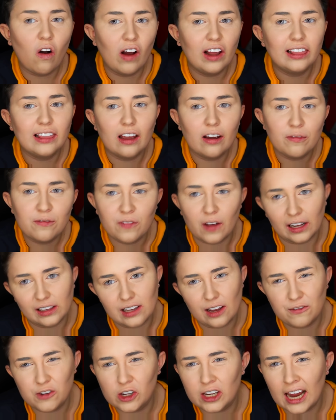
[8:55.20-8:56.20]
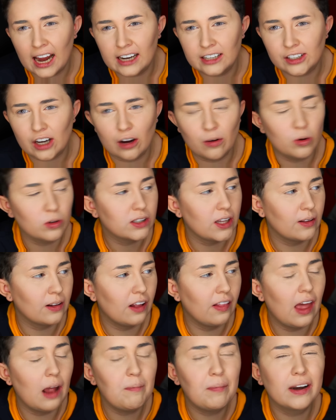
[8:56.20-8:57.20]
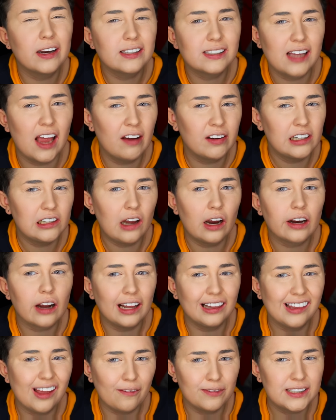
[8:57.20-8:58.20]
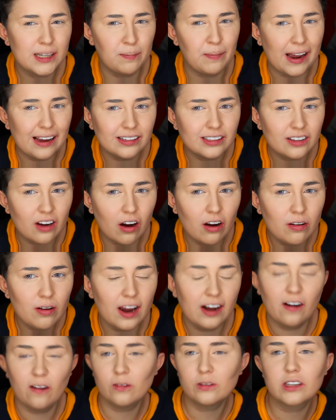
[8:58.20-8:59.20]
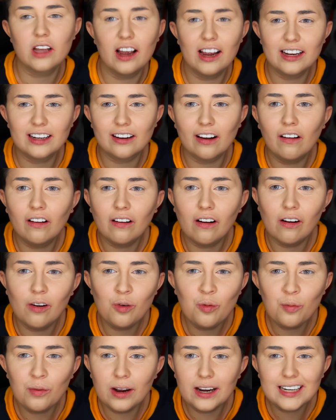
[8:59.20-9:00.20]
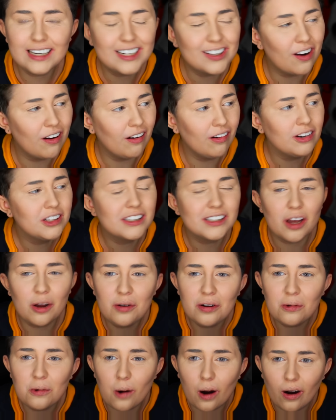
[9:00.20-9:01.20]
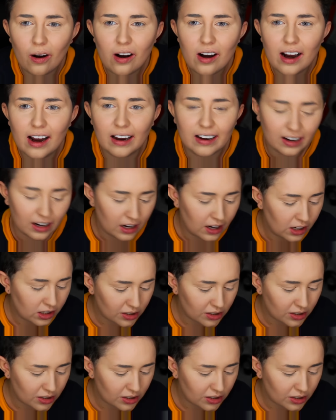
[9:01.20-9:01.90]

I love you, Caito, or something like that. But it sounded like I love Tabasco. And I was like, oh my god, so do I.